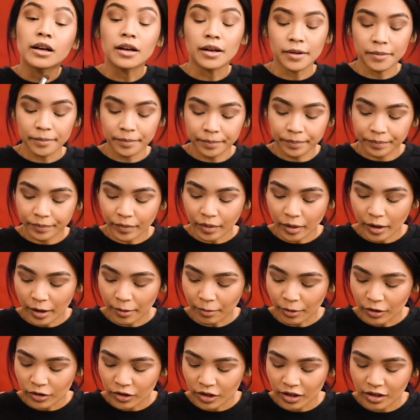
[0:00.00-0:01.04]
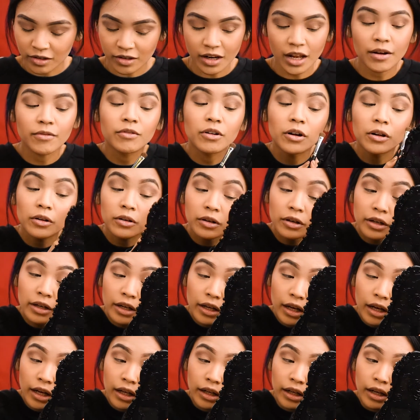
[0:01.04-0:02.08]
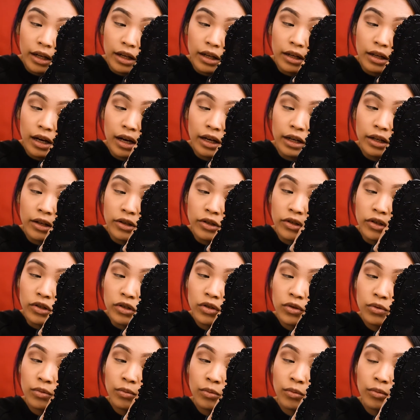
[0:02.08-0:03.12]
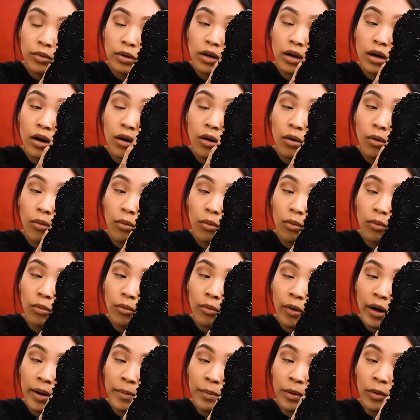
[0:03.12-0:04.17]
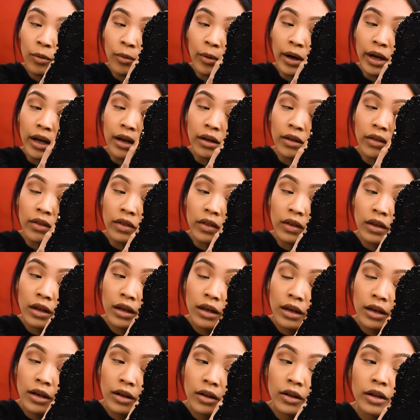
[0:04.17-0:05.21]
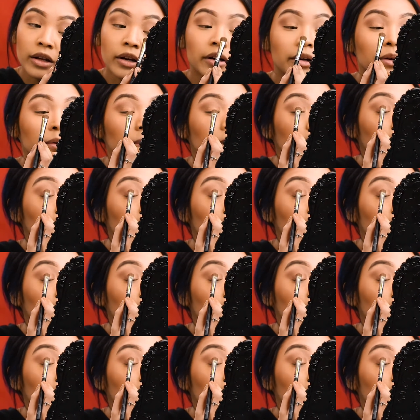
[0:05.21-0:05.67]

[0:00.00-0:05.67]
a brush that doesn't have color on it, and then kind of just wipe away the glitter